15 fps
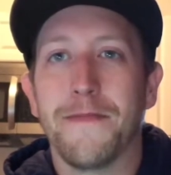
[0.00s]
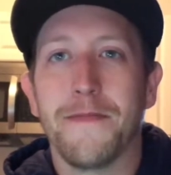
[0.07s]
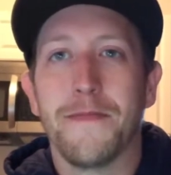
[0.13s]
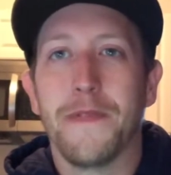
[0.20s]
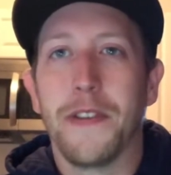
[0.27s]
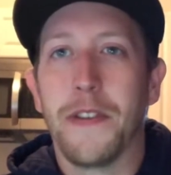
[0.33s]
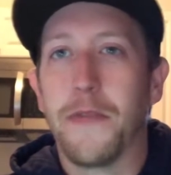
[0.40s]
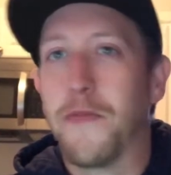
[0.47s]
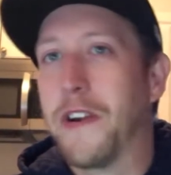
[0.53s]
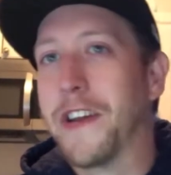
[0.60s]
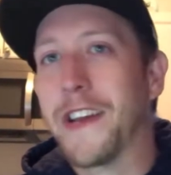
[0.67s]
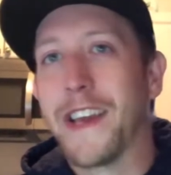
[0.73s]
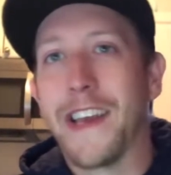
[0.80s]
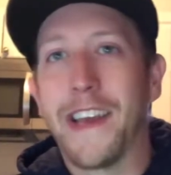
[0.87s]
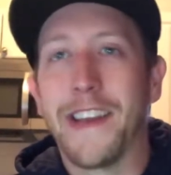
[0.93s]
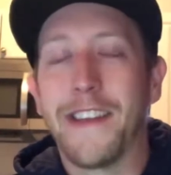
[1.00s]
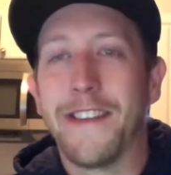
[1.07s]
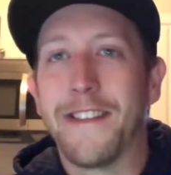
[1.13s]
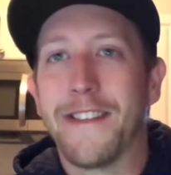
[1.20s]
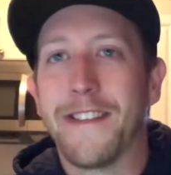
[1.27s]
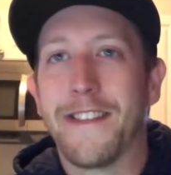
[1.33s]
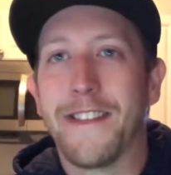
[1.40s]
and then running and get
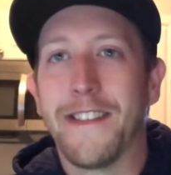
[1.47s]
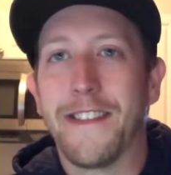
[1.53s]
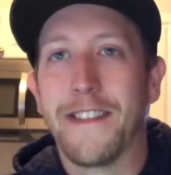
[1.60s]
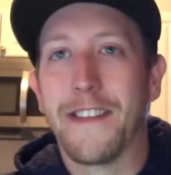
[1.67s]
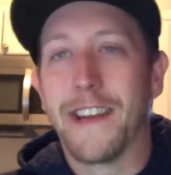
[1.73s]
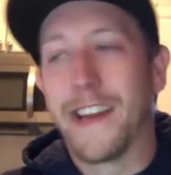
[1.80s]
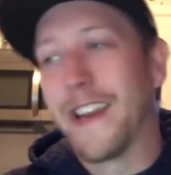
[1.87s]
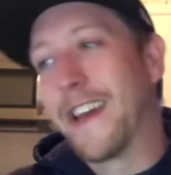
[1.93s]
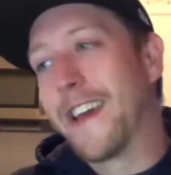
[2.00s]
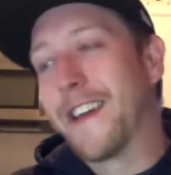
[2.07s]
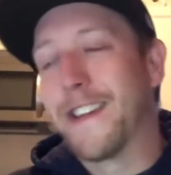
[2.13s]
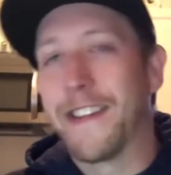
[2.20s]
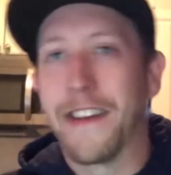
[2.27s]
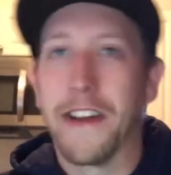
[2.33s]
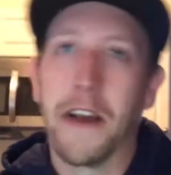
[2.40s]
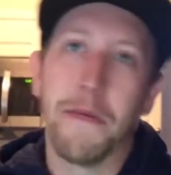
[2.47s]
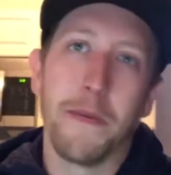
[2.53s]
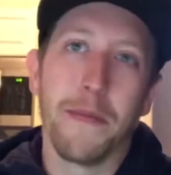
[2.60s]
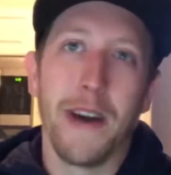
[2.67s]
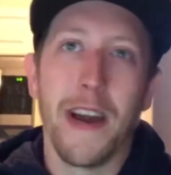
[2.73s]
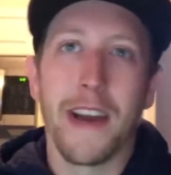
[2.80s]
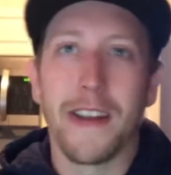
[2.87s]
it, getting it, and then coming
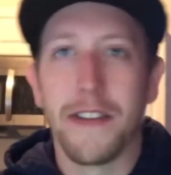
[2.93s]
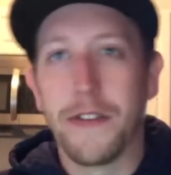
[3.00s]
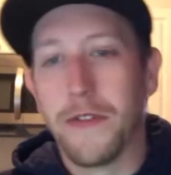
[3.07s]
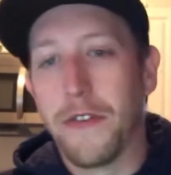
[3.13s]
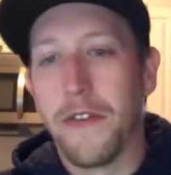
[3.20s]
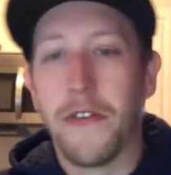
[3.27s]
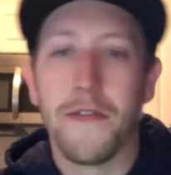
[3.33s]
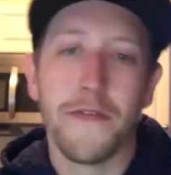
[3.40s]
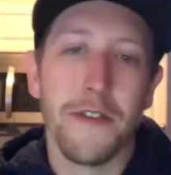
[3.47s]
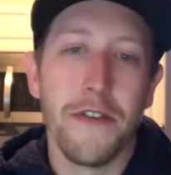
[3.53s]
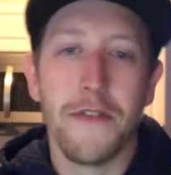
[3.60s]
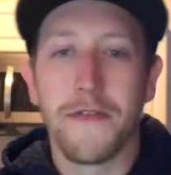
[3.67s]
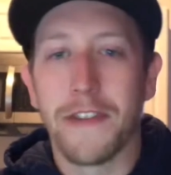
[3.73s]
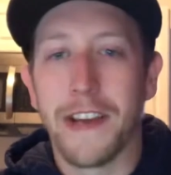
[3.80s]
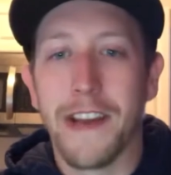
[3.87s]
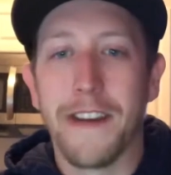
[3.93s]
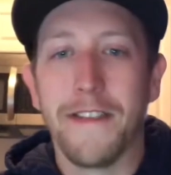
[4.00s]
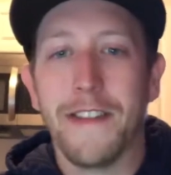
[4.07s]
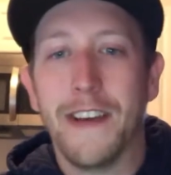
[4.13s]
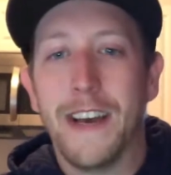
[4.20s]
back and doing it over and over again.